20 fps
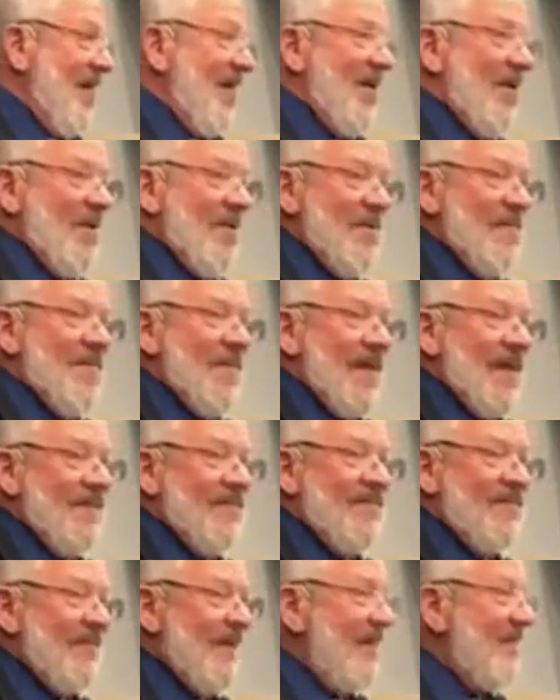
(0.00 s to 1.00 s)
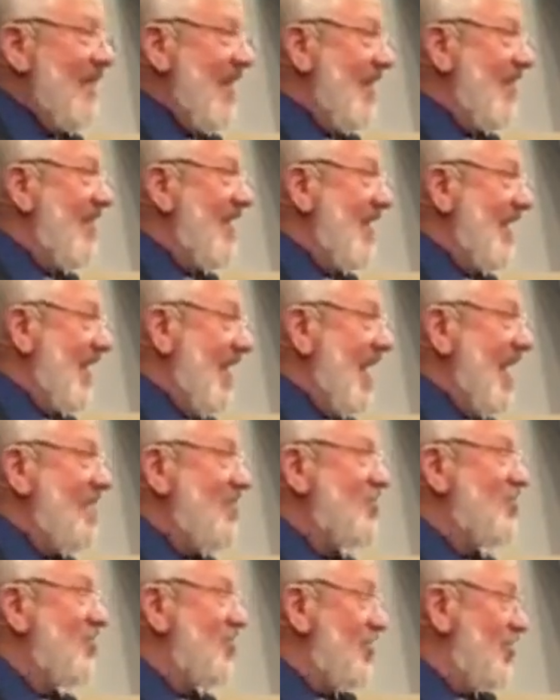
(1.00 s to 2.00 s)
I've had the
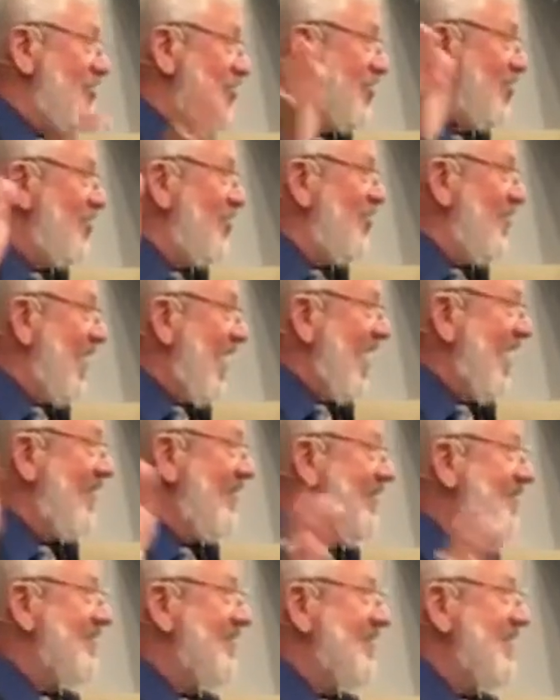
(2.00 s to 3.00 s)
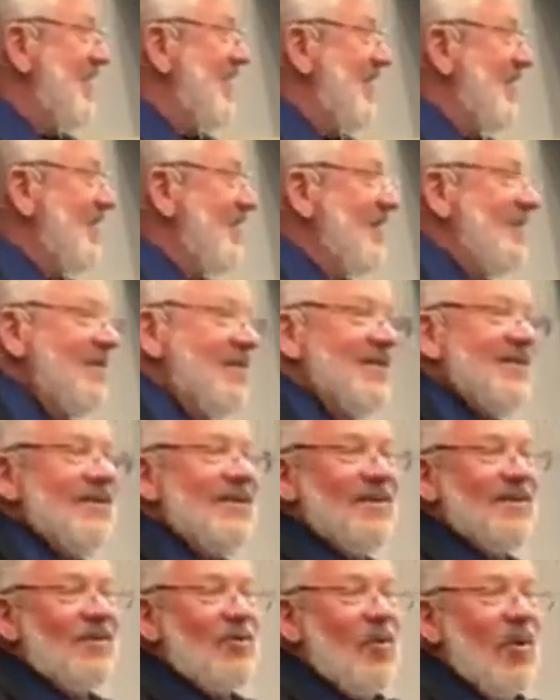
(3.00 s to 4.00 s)
occasion to do that and see it
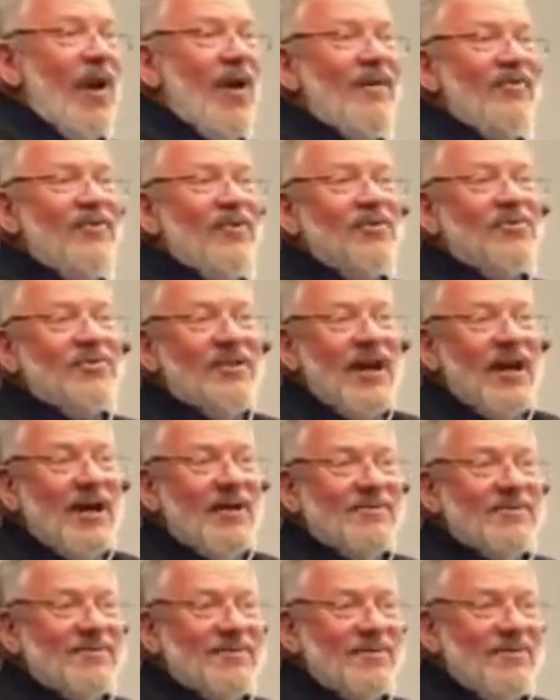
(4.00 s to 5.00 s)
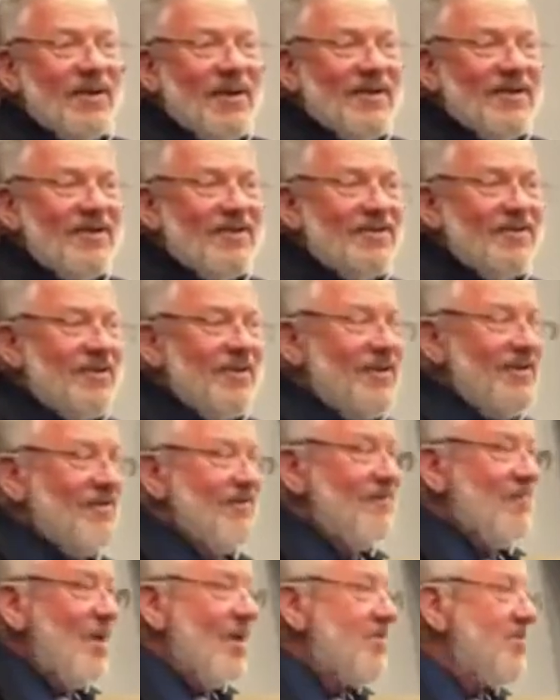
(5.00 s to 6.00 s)
quite a few times in my
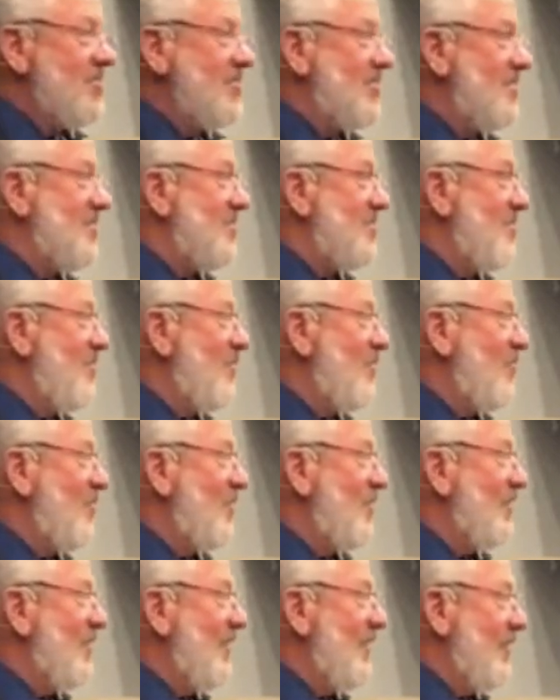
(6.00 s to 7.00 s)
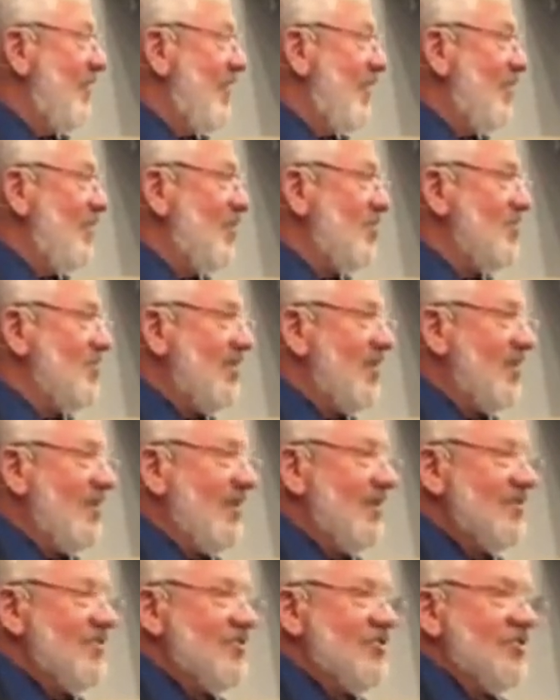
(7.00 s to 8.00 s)
months and so forth of living in
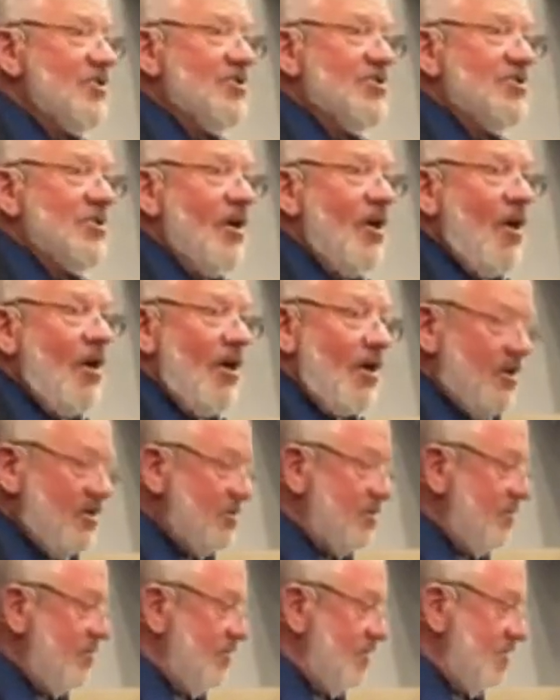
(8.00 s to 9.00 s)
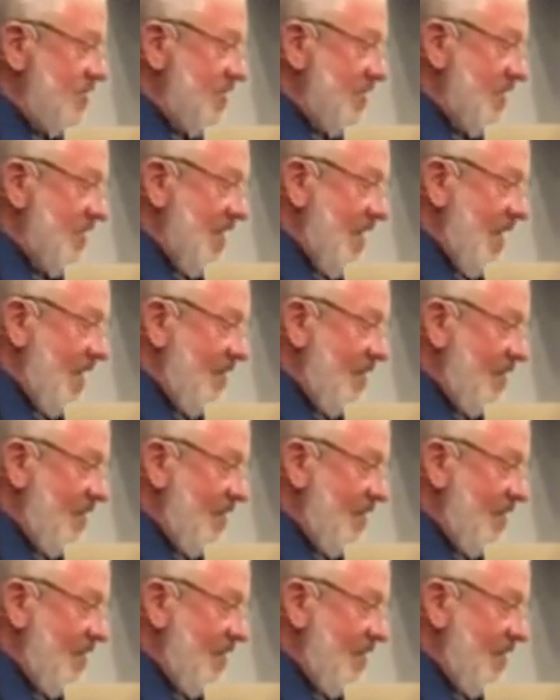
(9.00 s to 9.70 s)
Brazil. It's just awesome to see that.